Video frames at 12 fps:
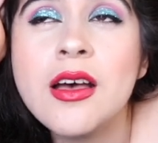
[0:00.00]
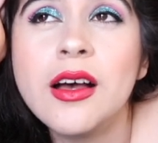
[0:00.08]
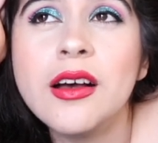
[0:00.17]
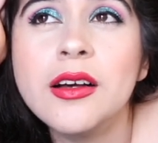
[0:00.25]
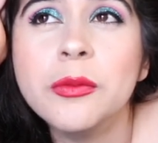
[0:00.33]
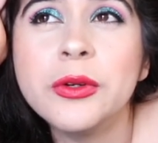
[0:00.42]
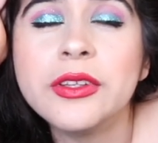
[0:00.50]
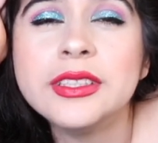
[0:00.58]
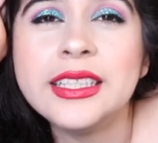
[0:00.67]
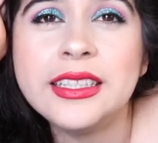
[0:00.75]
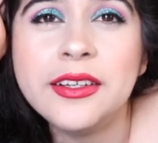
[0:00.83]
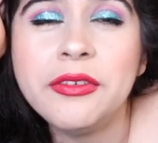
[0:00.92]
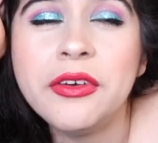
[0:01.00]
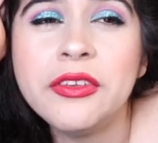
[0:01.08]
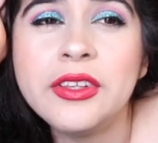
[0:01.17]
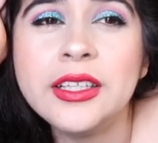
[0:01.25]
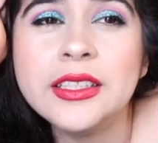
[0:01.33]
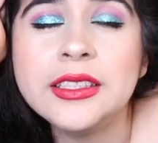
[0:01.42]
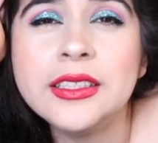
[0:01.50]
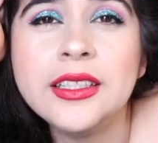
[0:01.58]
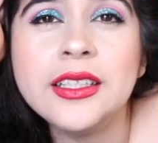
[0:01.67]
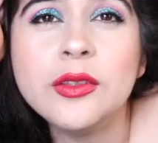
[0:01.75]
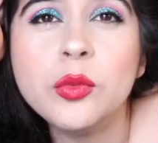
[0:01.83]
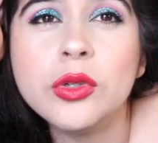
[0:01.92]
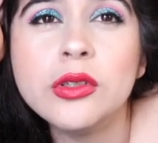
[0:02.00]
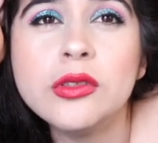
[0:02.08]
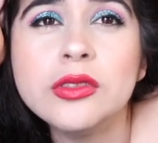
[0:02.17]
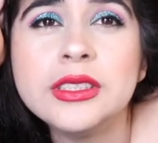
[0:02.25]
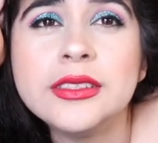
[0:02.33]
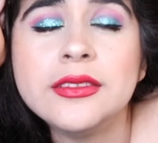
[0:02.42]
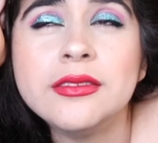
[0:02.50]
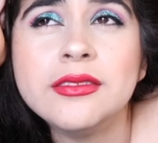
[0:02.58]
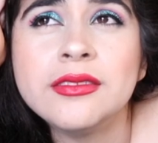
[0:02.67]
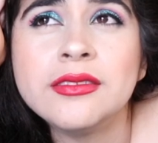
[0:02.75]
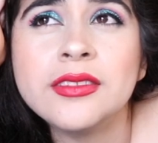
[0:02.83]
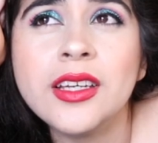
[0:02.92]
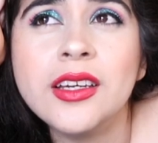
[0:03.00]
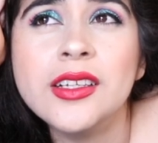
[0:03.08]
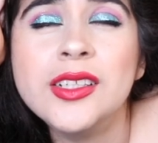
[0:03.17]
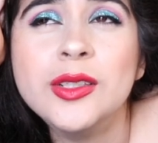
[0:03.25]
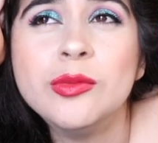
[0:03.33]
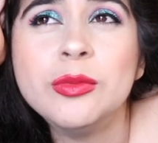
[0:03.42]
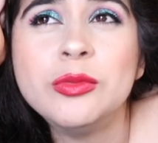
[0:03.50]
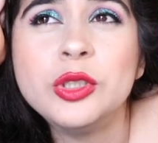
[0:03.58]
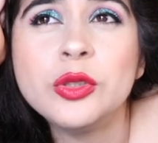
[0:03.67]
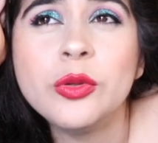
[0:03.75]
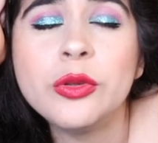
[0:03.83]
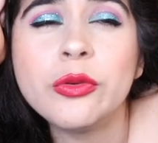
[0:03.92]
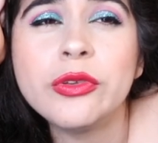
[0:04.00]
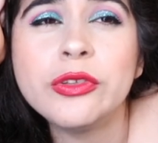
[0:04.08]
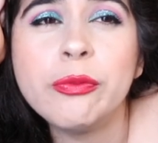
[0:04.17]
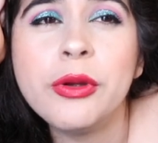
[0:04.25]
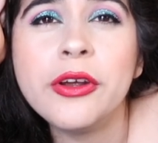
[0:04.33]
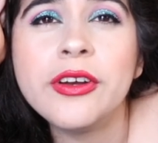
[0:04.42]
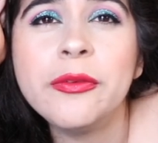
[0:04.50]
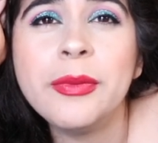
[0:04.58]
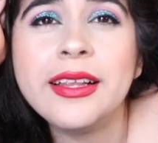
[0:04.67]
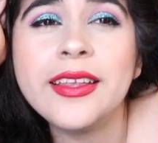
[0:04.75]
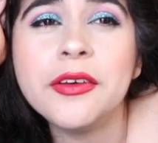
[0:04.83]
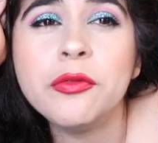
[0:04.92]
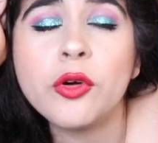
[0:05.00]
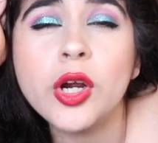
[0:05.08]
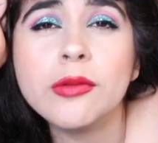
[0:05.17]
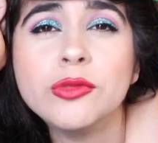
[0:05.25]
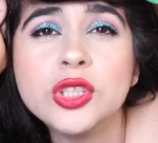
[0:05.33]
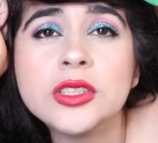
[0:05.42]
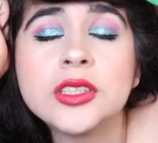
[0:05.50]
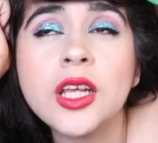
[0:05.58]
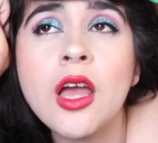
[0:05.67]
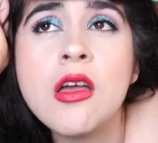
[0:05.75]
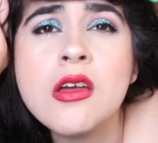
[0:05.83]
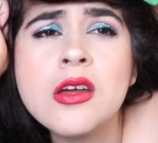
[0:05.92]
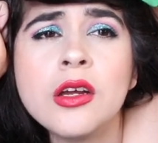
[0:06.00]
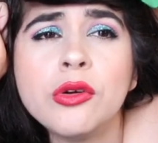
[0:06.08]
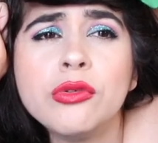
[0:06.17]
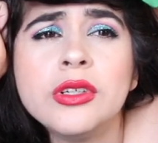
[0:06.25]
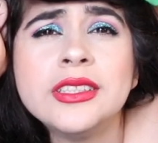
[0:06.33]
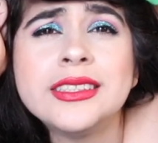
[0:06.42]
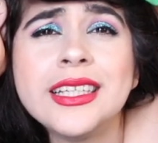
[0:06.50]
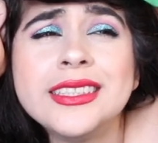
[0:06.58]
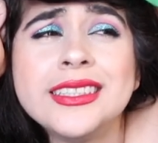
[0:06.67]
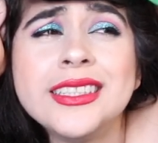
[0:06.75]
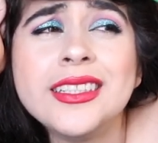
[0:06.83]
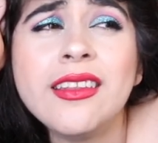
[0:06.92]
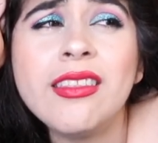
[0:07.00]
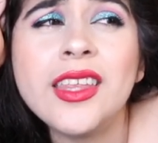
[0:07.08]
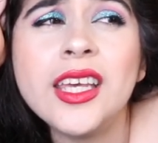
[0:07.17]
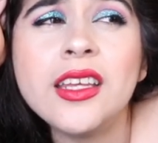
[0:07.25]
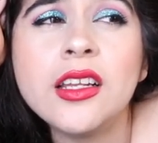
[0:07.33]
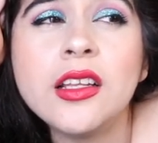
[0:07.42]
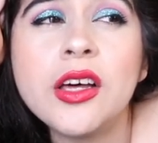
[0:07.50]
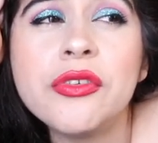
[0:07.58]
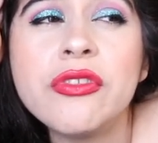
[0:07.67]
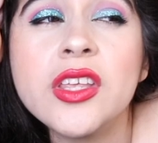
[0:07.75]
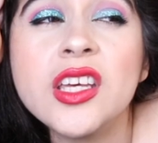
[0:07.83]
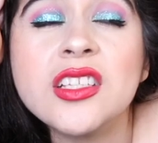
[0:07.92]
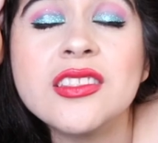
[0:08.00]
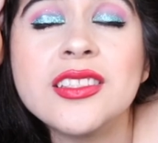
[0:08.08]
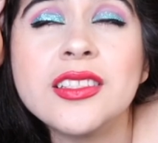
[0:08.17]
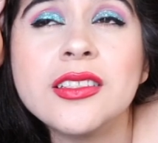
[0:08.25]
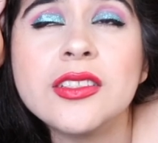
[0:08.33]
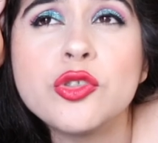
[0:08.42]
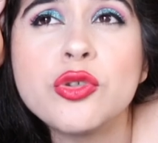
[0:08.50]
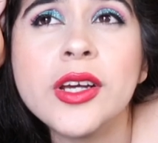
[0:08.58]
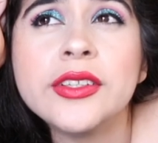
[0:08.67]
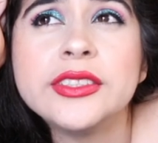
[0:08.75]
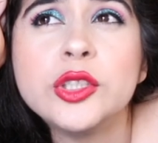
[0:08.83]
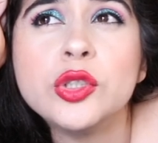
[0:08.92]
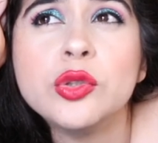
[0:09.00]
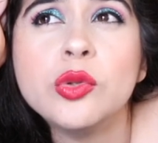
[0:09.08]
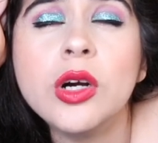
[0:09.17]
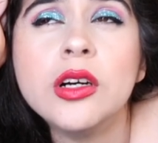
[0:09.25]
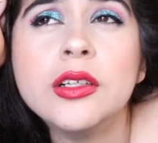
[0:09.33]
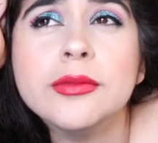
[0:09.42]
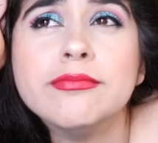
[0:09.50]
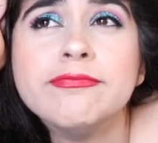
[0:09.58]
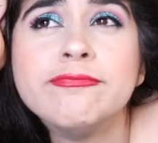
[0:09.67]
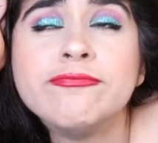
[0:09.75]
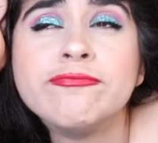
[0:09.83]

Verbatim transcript: um, with the state of everything in the world and um, just going through this period in my life where I'm just reassessing and thinking a lot of things and trying to um